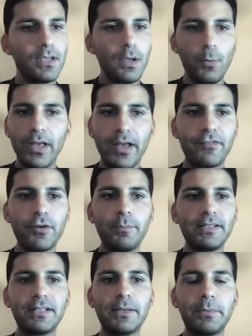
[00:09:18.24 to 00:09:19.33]
we have
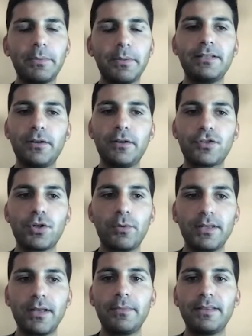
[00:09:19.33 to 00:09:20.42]
complete capability of
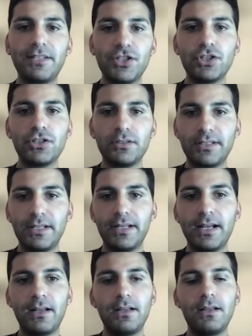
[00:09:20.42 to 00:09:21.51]
showing them additional
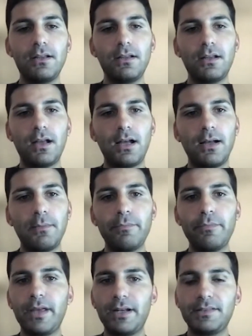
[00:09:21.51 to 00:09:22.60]
data
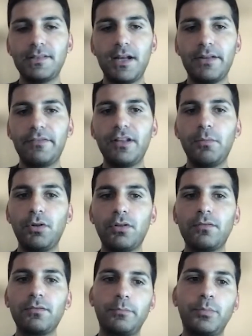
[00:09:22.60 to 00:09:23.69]
that is not
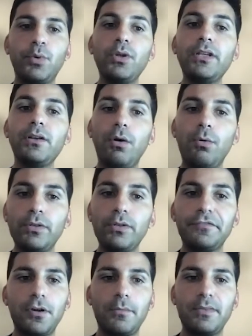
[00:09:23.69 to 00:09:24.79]
available, pulling only
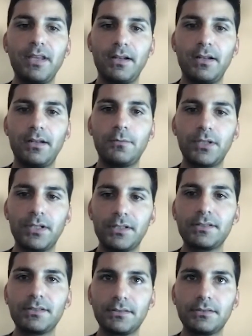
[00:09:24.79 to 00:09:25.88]
from the ad networks.